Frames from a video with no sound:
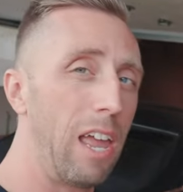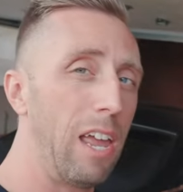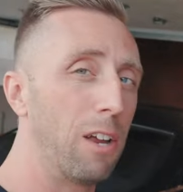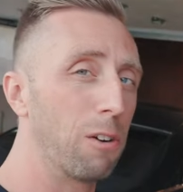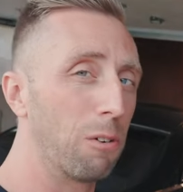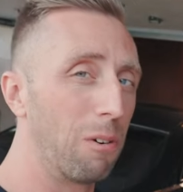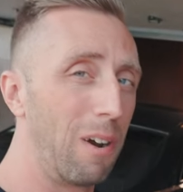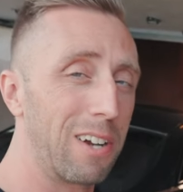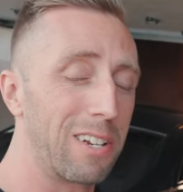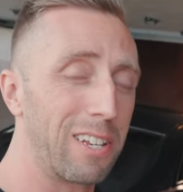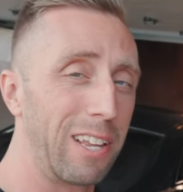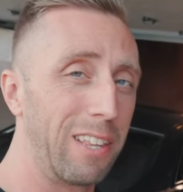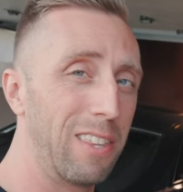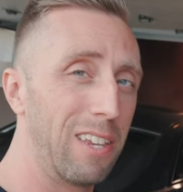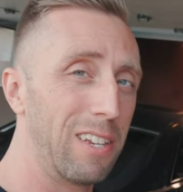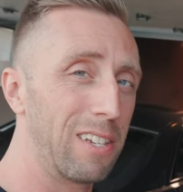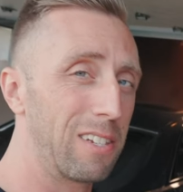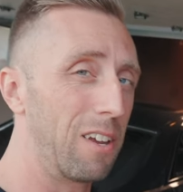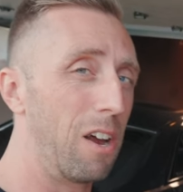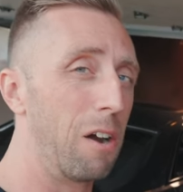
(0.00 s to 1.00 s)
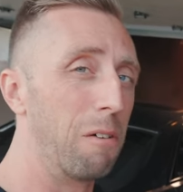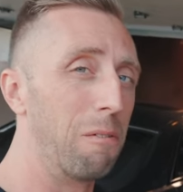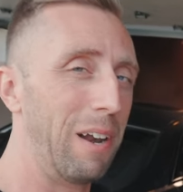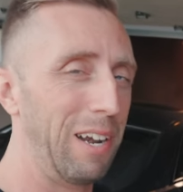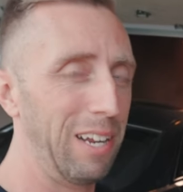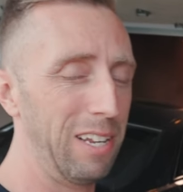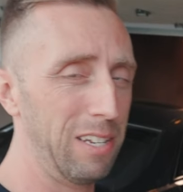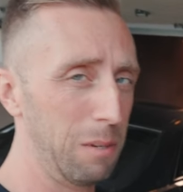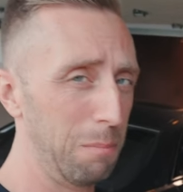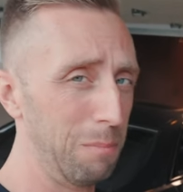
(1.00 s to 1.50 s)
a garage like this
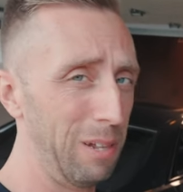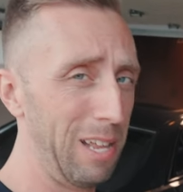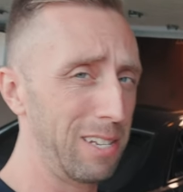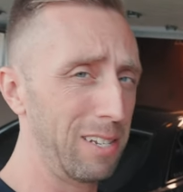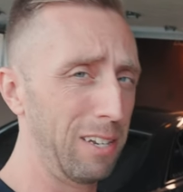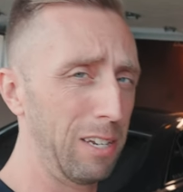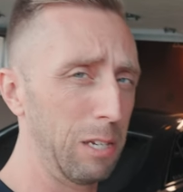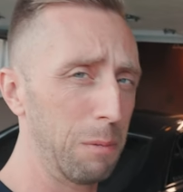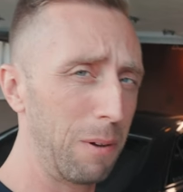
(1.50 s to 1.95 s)
already is a blessing,